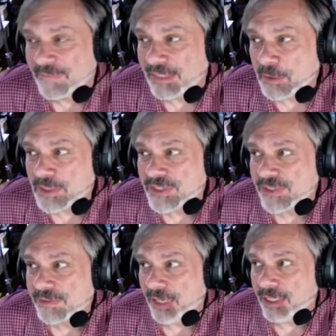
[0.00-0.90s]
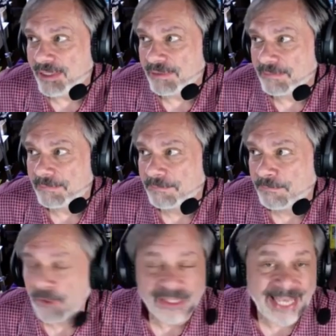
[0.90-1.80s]
there's
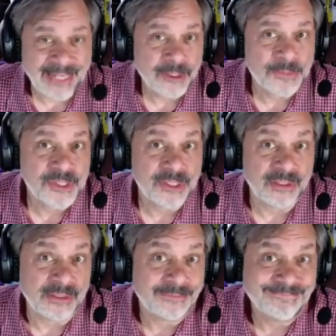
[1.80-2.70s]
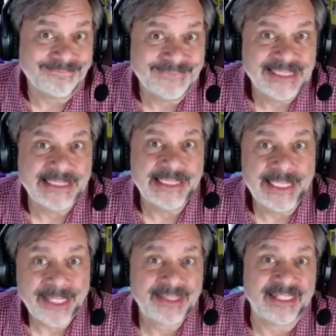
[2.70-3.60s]
for the Catacombs card,
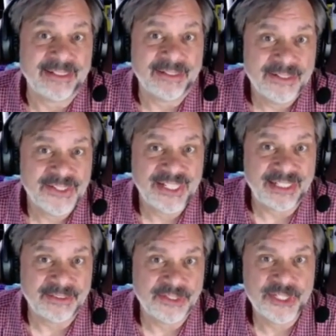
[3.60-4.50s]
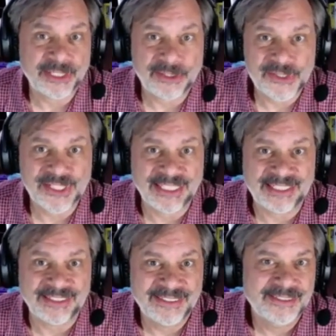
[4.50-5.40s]
nothing said the jail scene
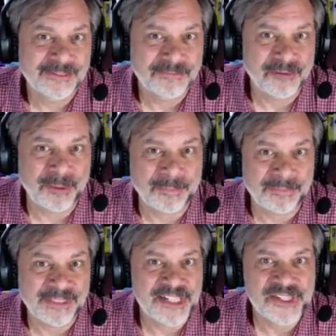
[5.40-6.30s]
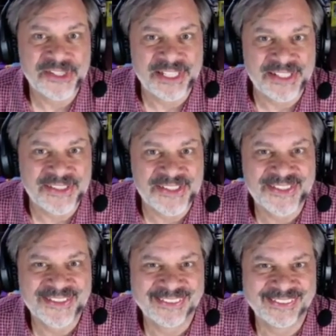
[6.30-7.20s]
from
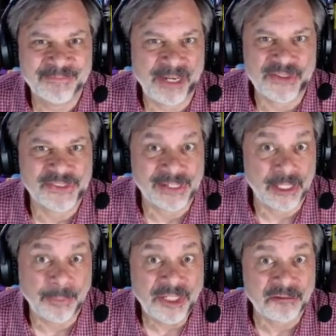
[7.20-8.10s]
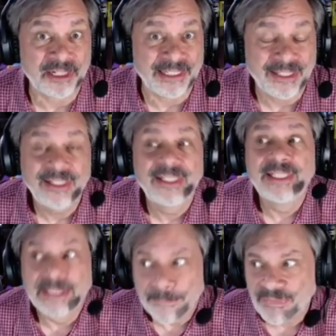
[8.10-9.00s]
Disney's Pirates of the Caribbean ride.
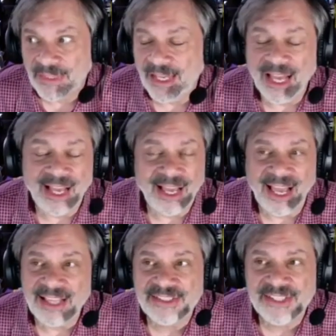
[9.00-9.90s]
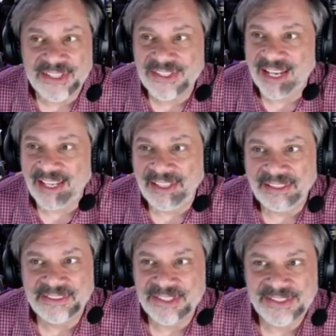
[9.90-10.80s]
It
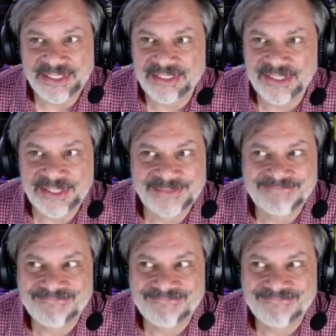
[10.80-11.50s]
just